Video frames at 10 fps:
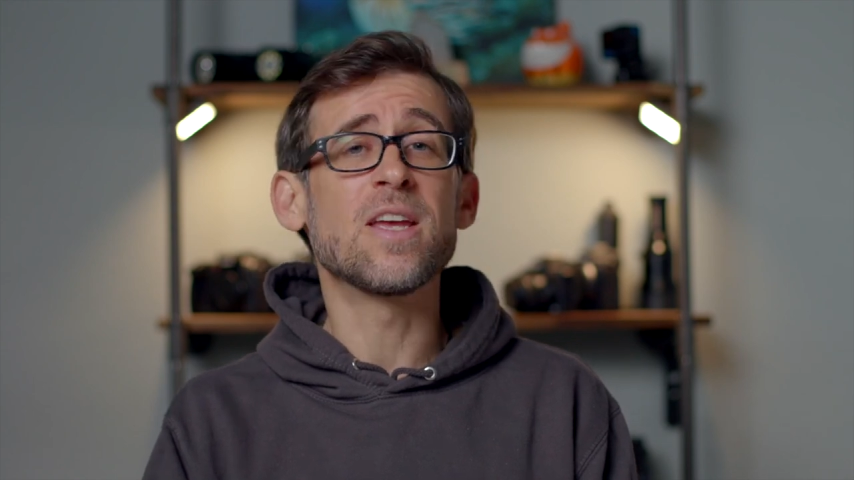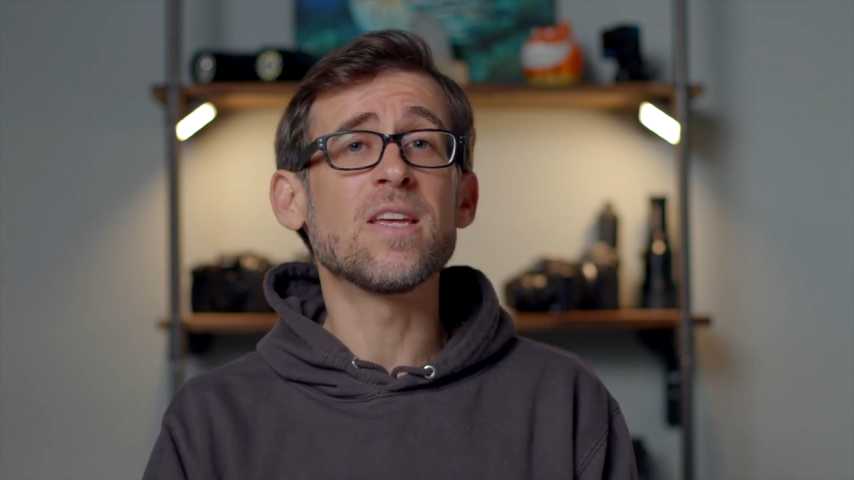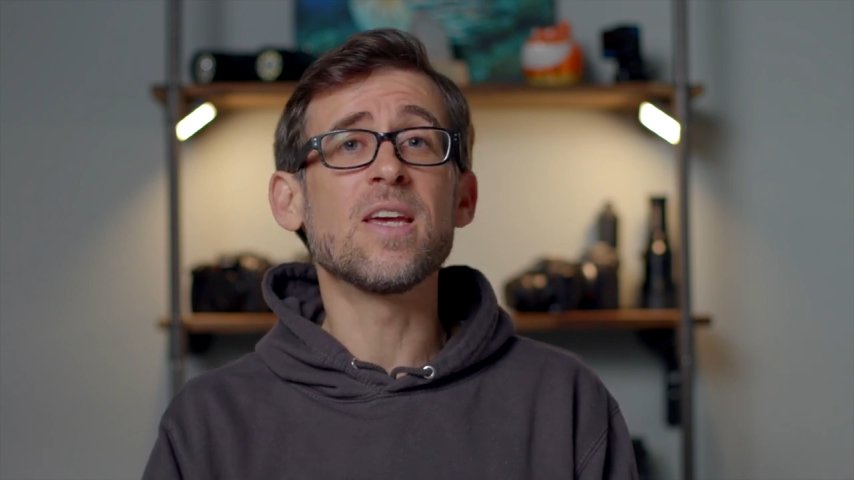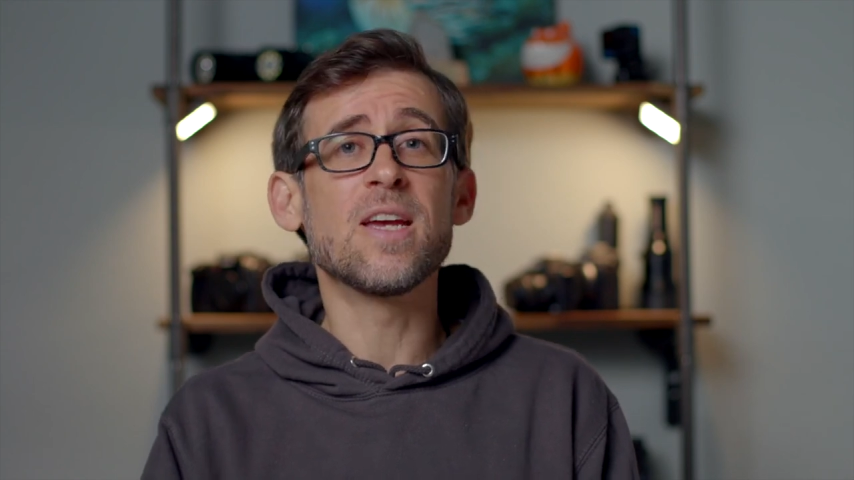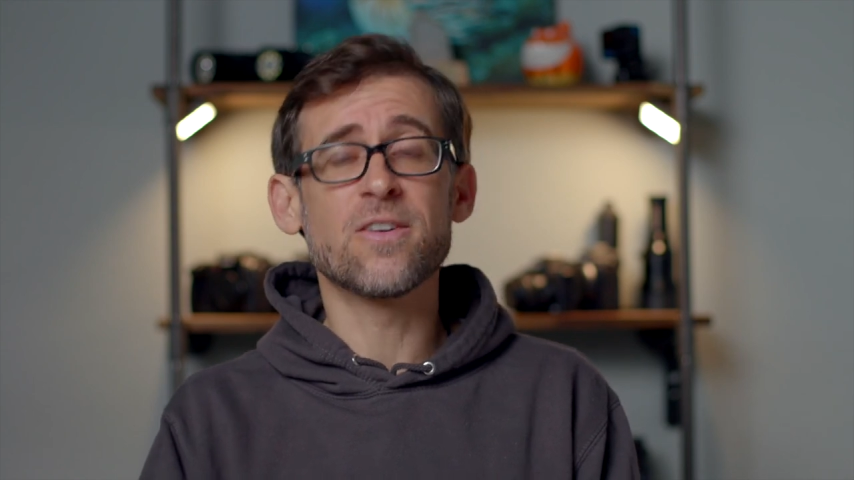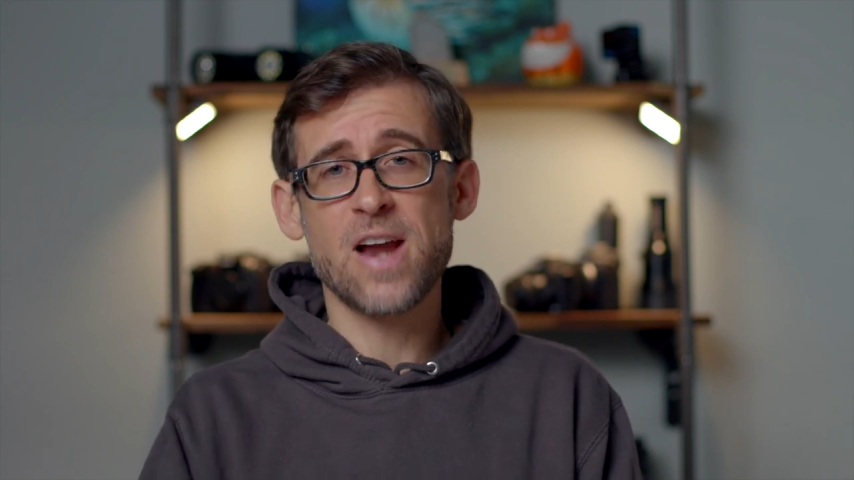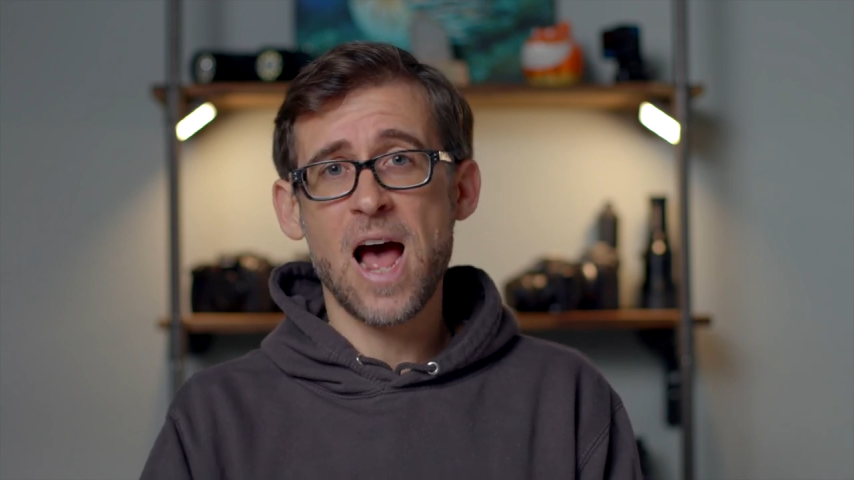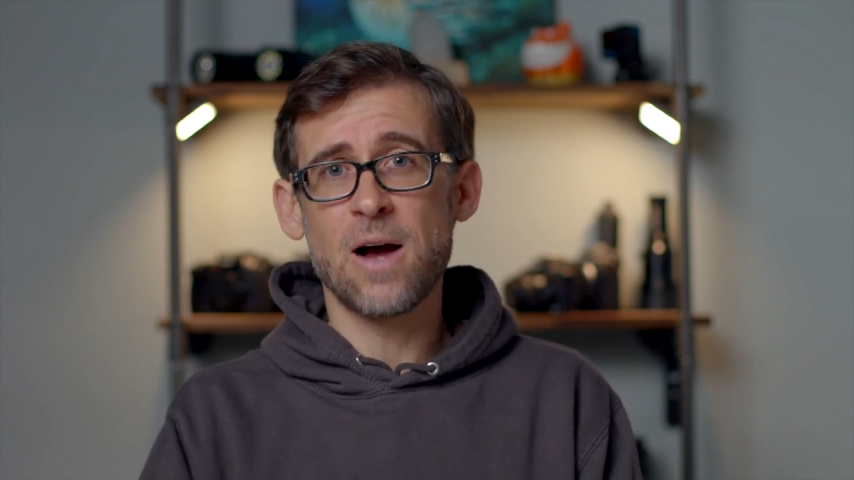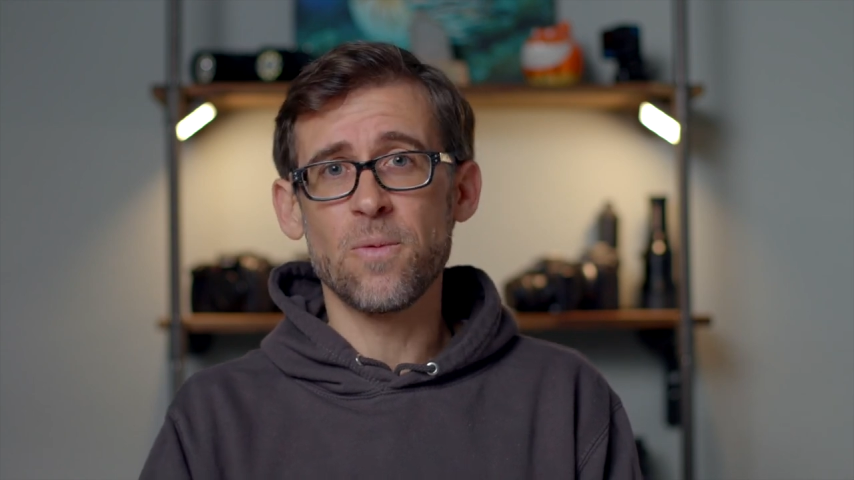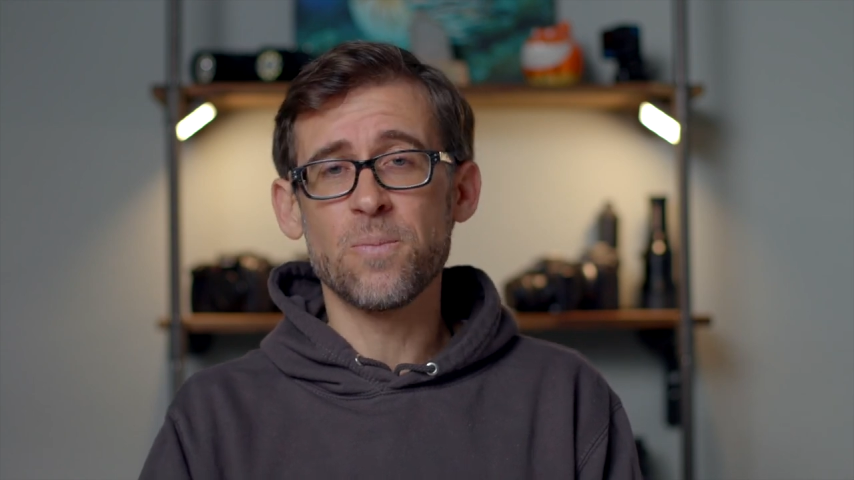a year
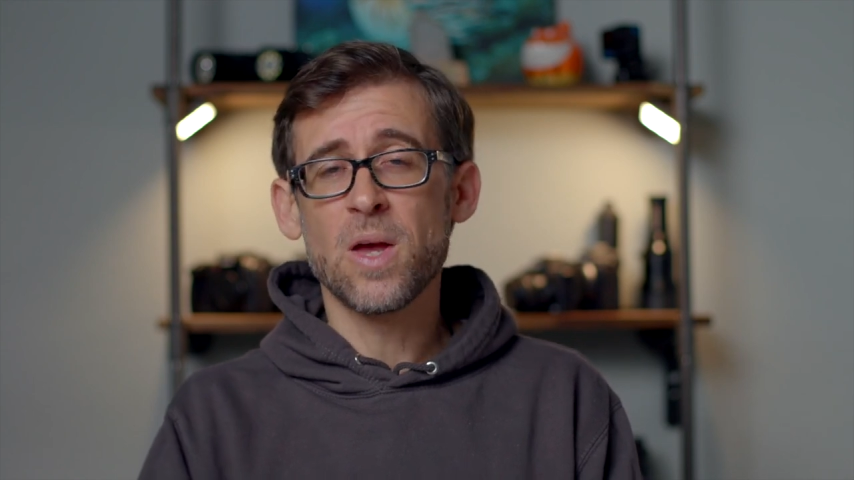now.